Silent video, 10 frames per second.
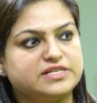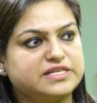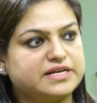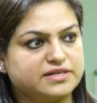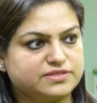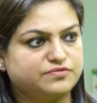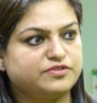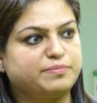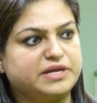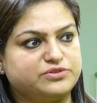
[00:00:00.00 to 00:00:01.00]
aesthetics
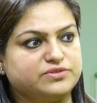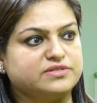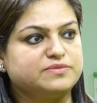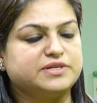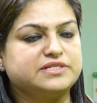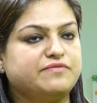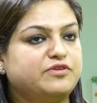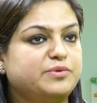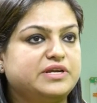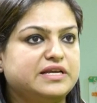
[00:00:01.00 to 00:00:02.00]
of the patients, because
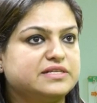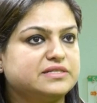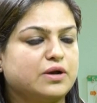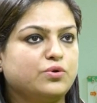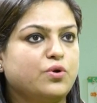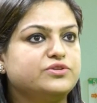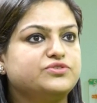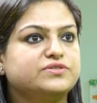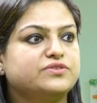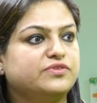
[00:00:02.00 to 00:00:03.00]
everybody is now
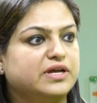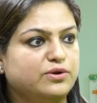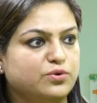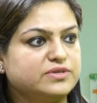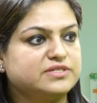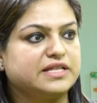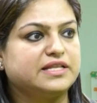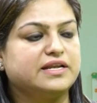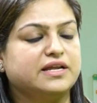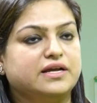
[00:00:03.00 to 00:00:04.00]
conscious of their looks,
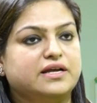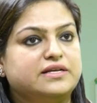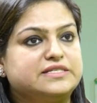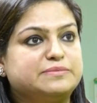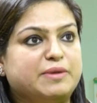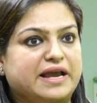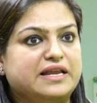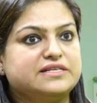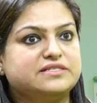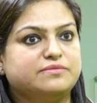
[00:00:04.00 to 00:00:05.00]
and then
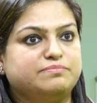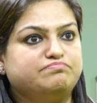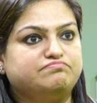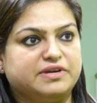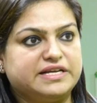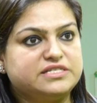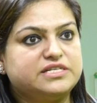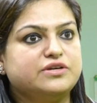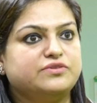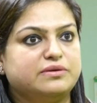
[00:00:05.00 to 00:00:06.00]
smile is a
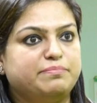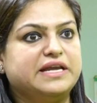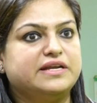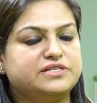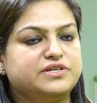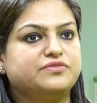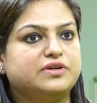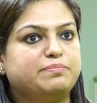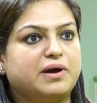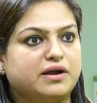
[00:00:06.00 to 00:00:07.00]
big
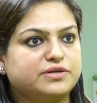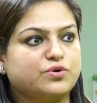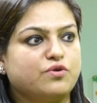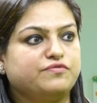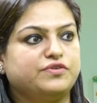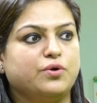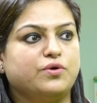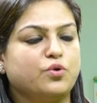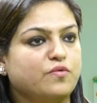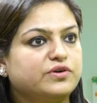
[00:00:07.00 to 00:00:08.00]
integral part of
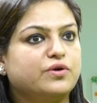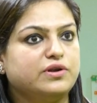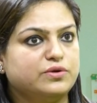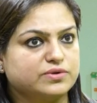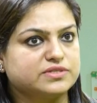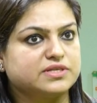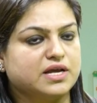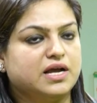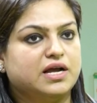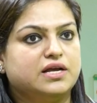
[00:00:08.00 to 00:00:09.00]
your overall
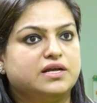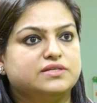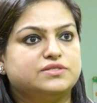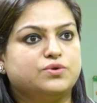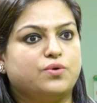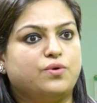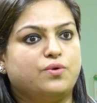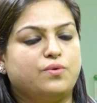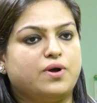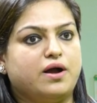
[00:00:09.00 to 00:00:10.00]
looks.
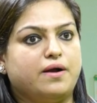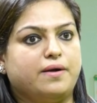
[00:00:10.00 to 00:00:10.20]
So